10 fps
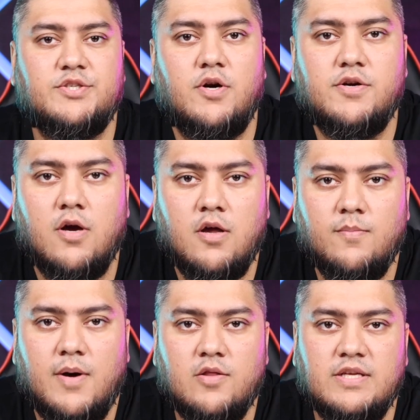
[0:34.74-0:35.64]
start
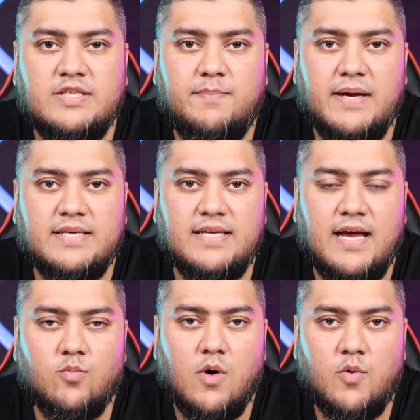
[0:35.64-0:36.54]
talking about the specs
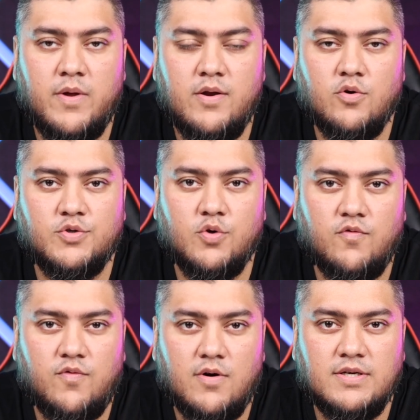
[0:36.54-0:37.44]
and what we know
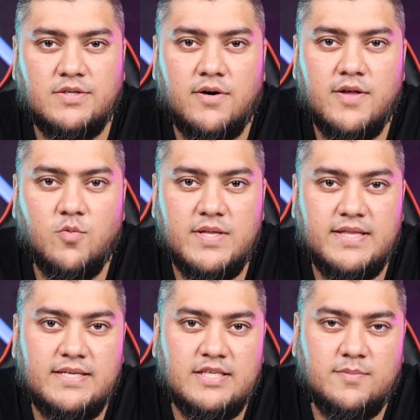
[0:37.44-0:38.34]
so far, starting
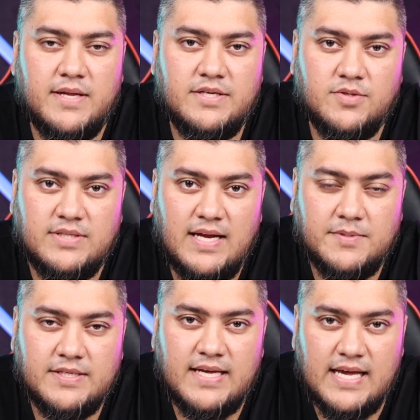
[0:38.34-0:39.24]
with the display. So
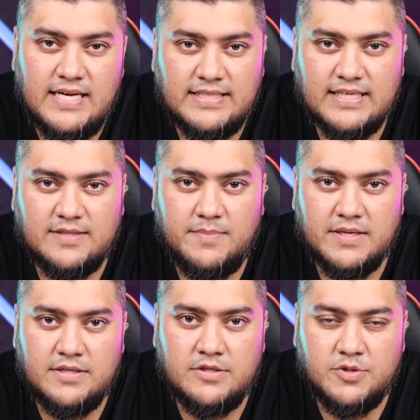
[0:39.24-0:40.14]
Samsung is
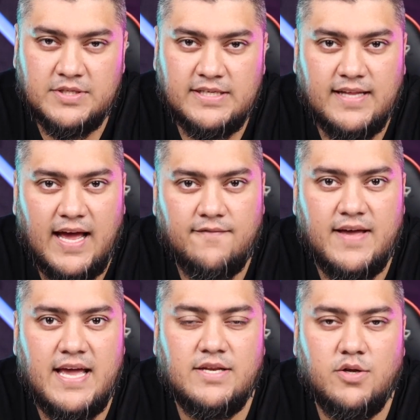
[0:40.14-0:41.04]
expected to still
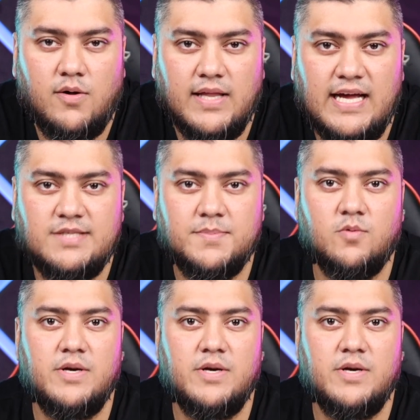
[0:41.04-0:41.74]
have a tall aspect